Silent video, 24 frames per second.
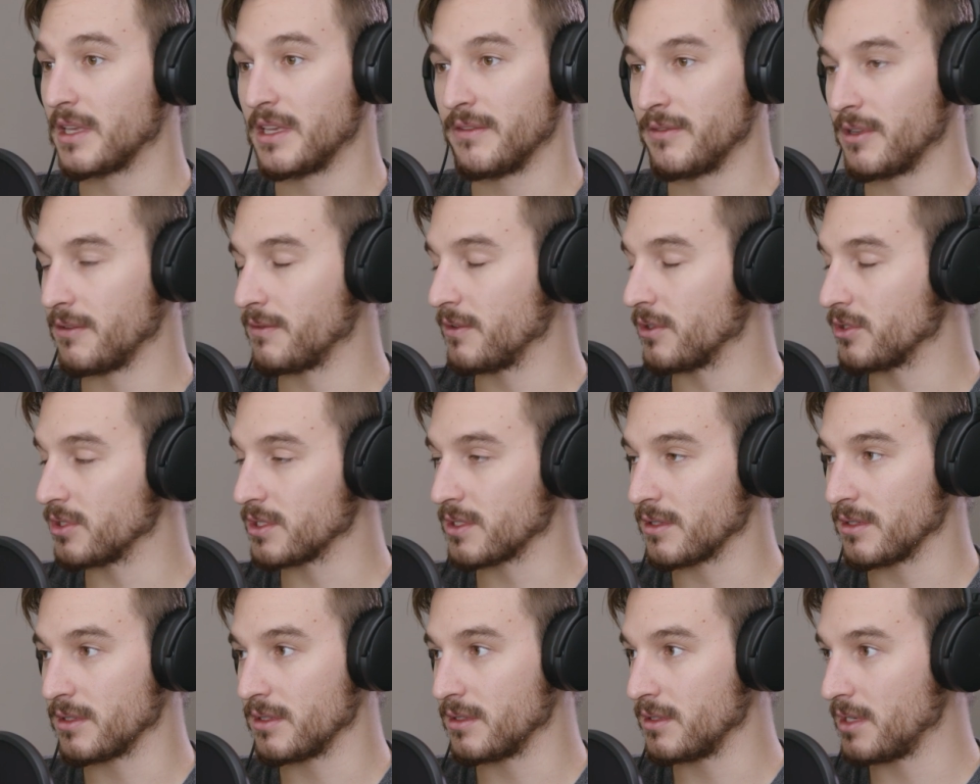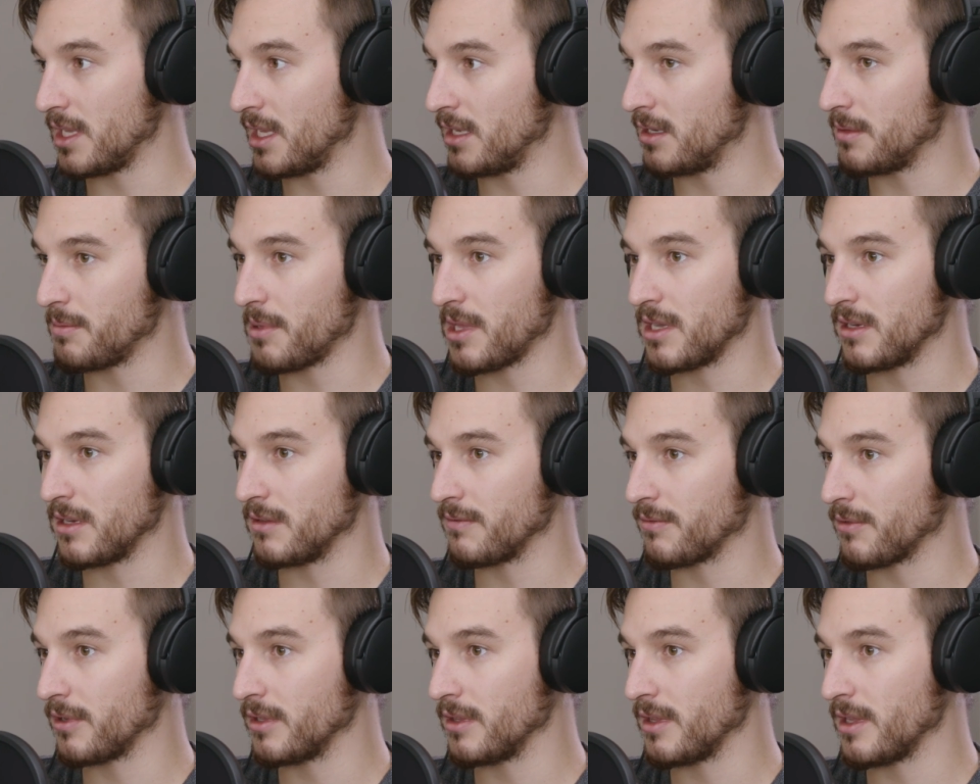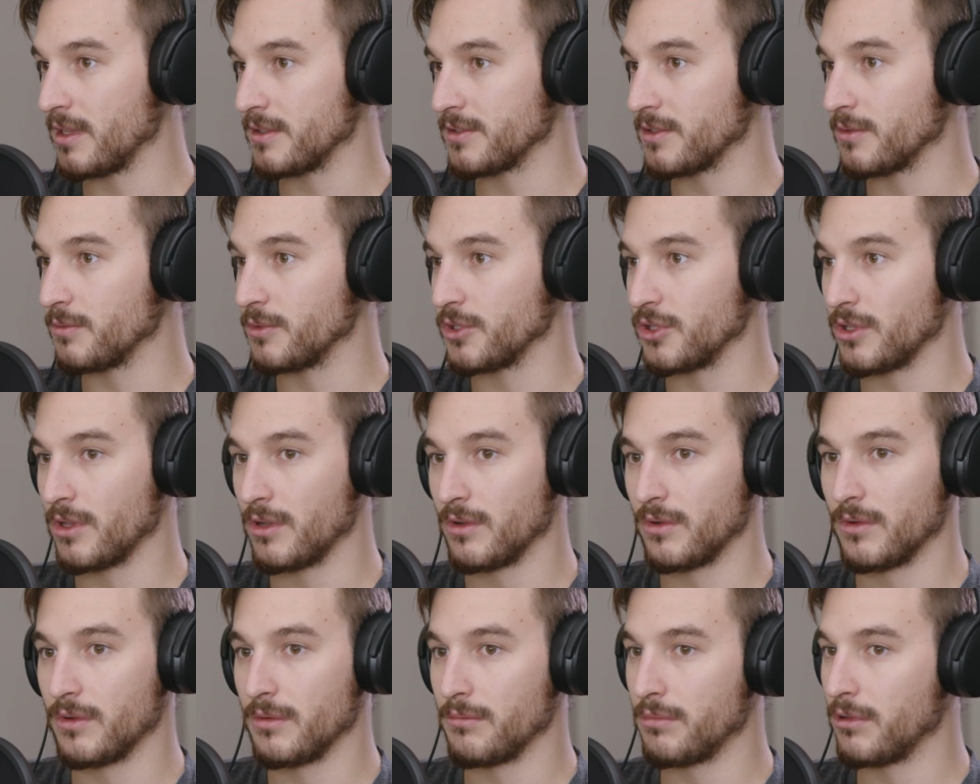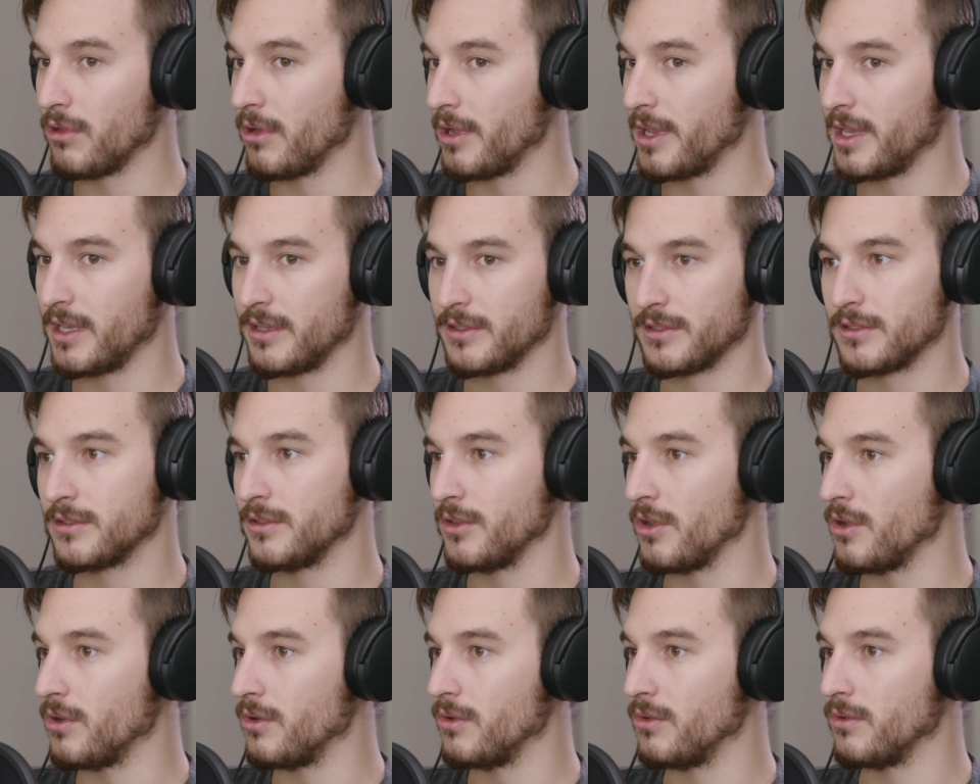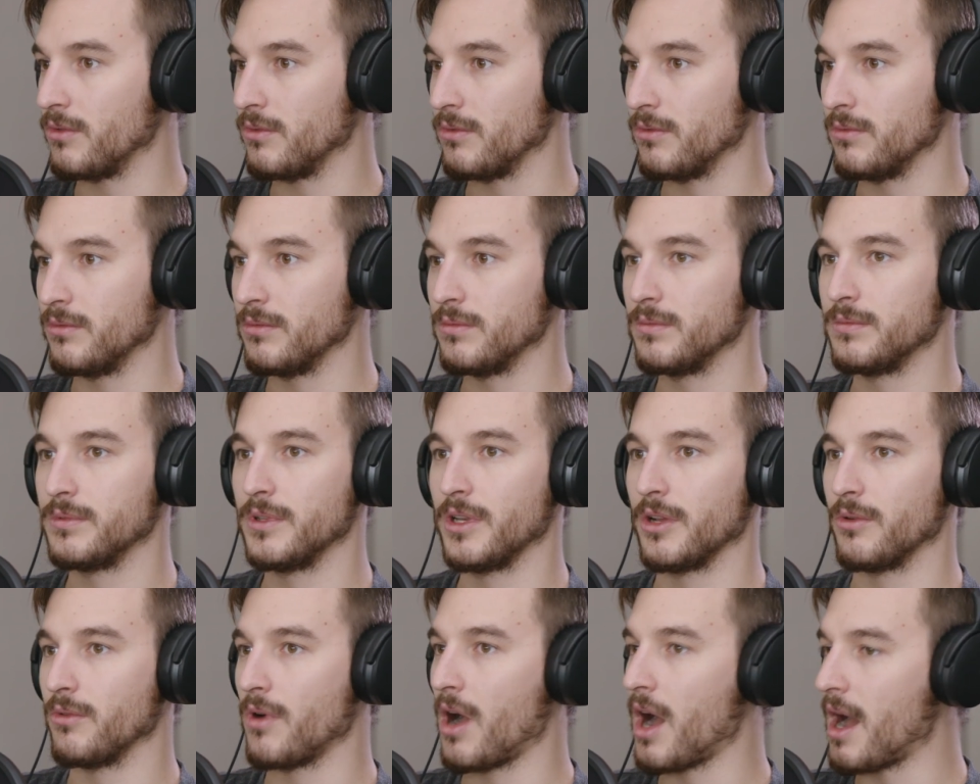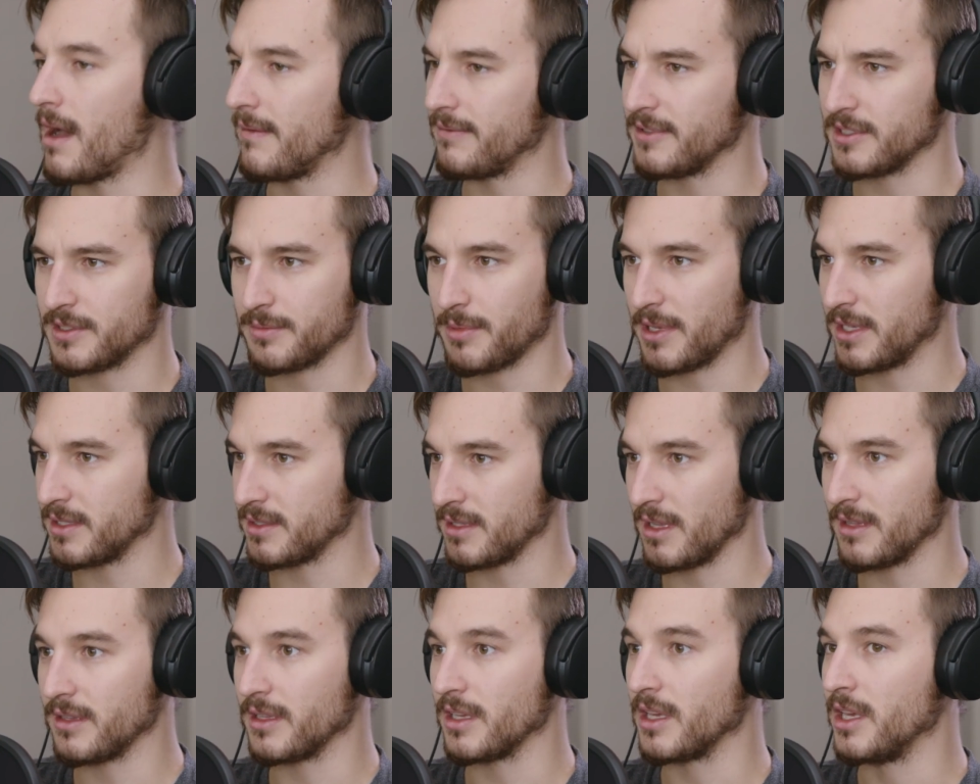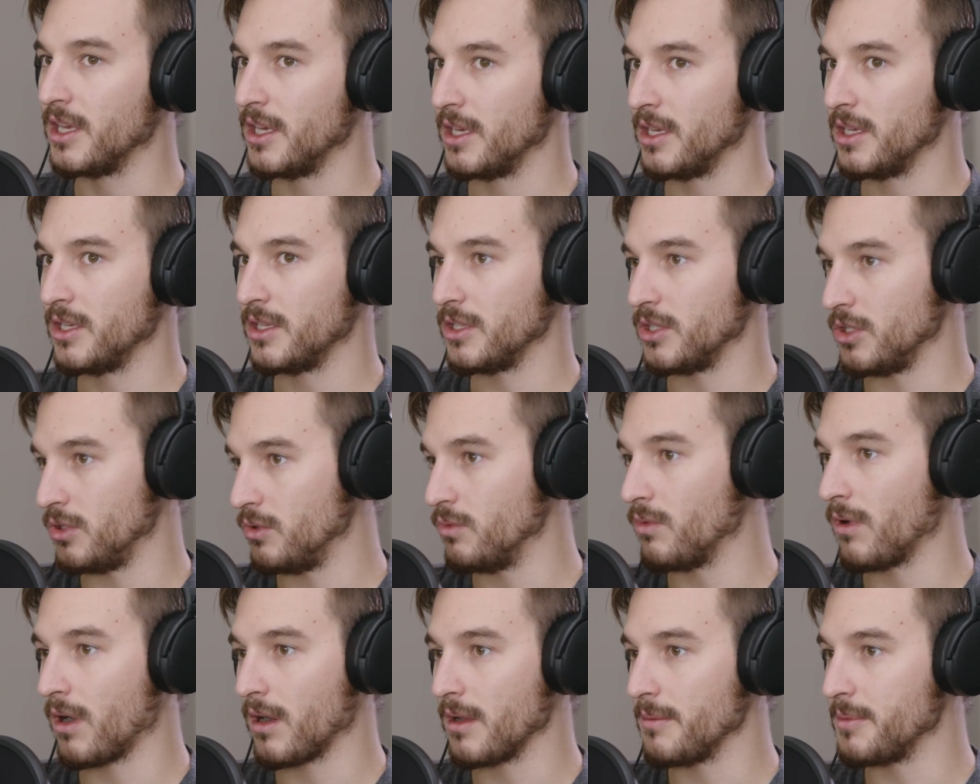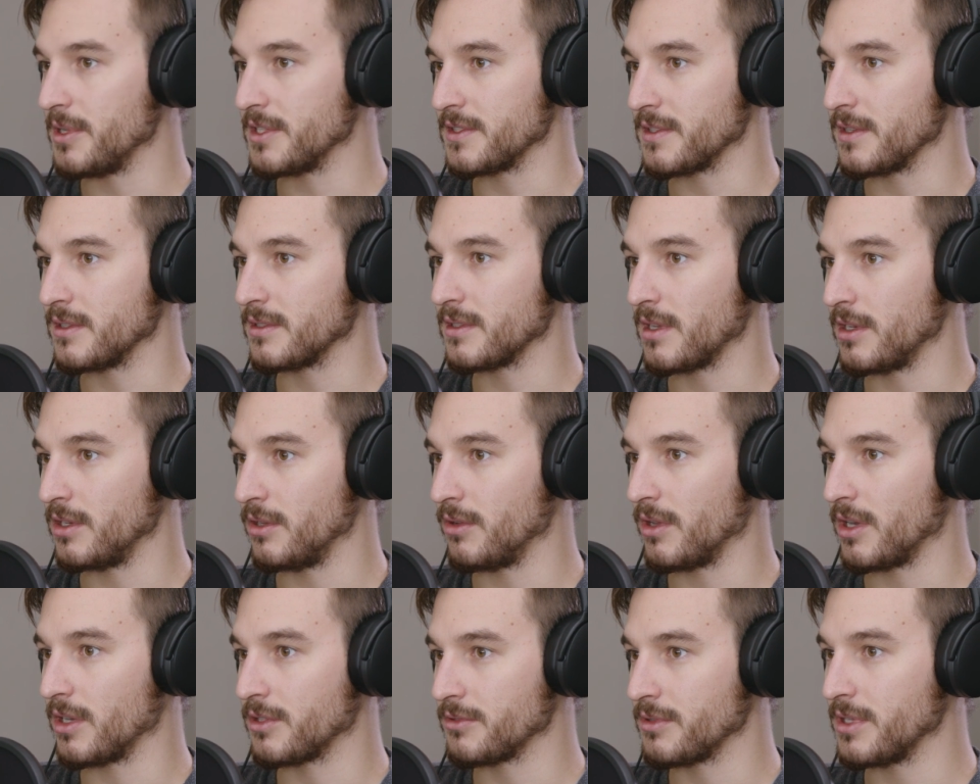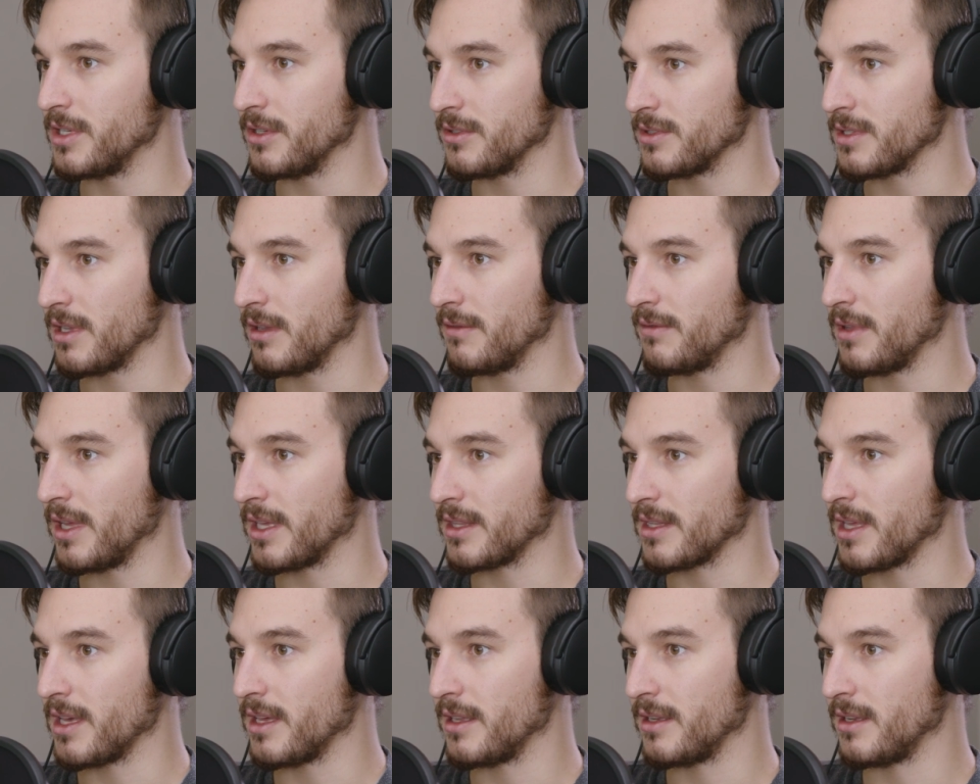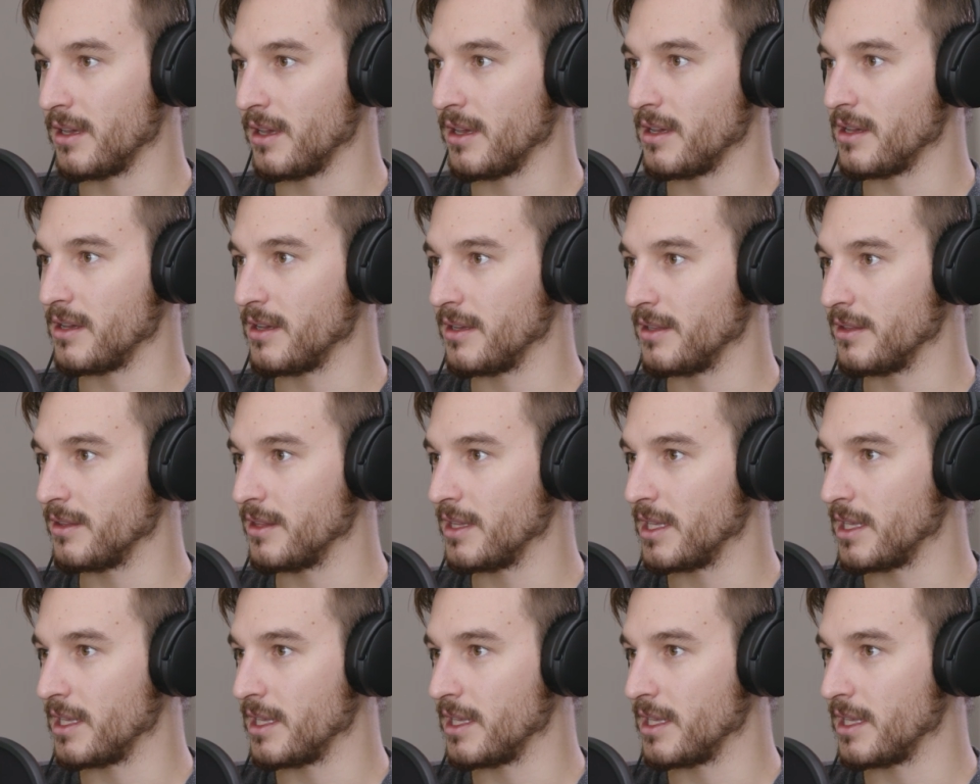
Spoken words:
even if you're just an independent freelancer with no employees, no office space, nothing, you are a business and you got to treat yourself like that.